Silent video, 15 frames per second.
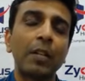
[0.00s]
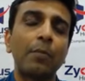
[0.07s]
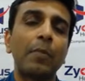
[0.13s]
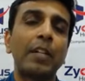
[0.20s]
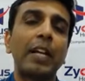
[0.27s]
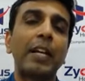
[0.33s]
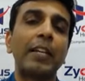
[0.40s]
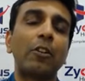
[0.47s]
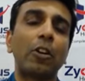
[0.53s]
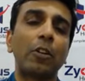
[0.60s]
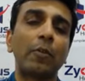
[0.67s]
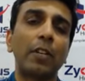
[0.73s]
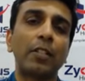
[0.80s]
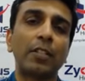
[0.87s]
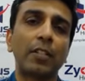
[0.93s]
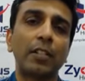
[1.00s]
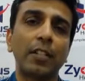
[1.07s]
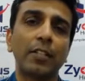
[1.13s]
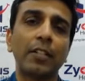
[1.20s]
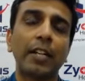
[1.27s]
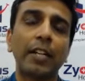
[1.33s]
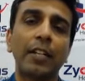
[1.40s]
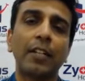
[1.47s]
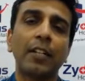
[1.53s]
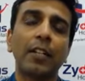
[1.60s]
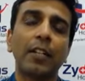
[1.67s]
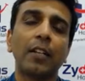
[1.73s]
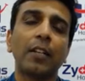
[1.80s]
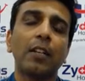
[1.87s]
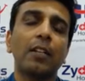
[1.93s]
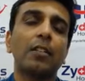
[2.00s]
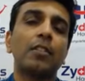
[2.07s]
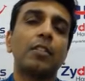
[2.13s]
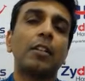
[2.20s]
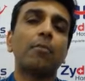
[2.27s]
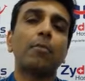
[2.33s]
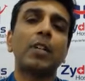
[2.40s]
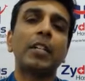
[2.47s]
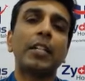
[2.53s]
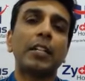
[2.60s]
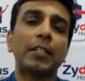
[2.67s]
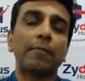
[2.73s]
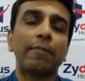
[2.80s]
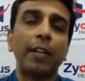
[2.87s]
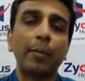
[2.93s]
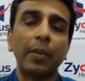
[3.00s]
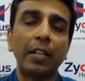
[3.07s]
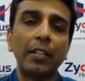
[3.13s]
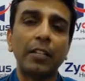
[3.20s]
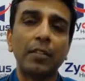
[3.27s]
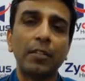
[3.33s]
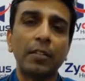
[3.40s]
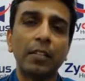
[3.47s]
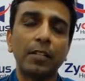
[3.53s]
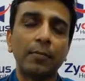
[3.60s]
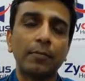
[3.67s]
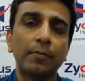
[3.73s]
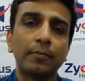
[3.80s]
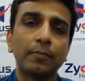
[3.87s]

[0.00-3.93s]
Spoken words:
But I always suggest that somebody has a family history,